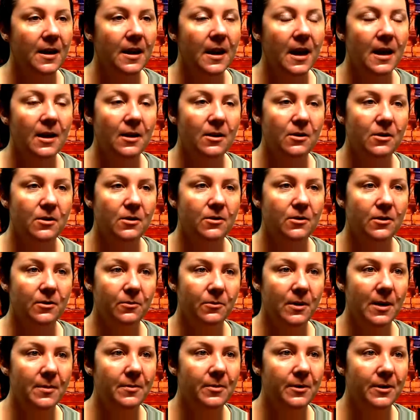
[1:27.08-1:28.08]
And I knew that
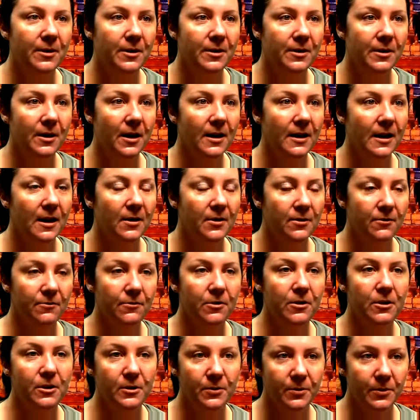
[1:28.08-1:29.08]
Weblearn, like other
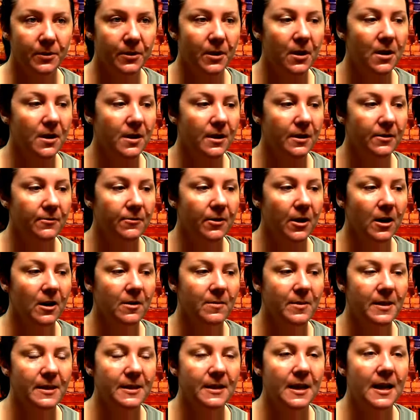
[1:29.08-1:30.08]
virtual learning
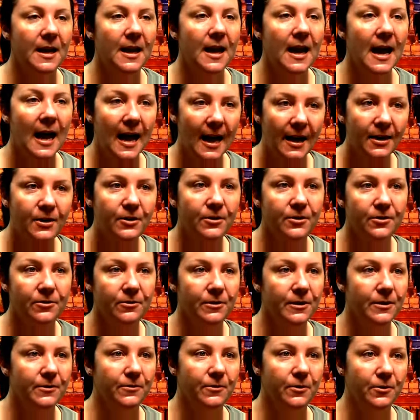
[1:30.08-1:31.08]
environments, had
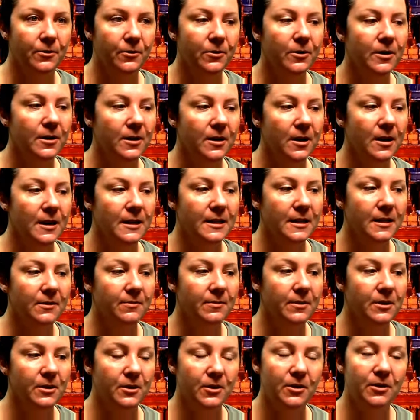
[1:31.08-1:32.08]
tools for organising
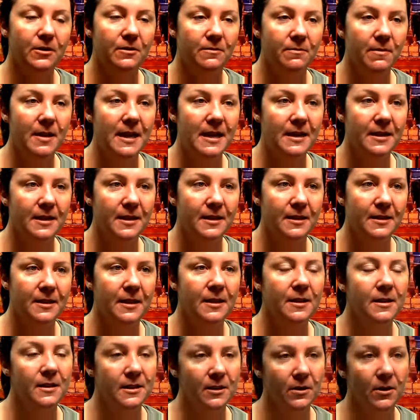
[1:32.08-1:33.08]
student meetings,
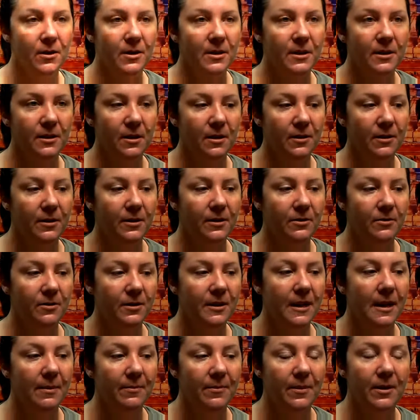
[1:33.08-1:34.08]
so I decided to
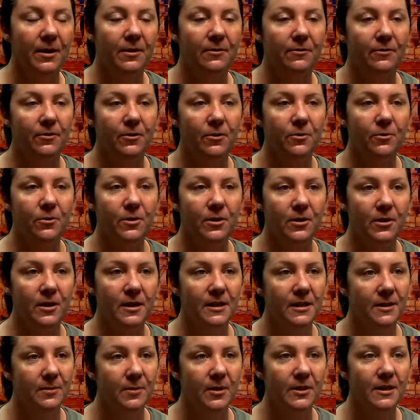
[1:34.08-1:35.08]
adapt that for
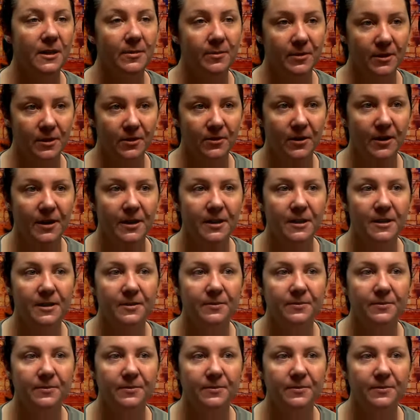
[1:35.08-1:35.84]
organising my demonstrators.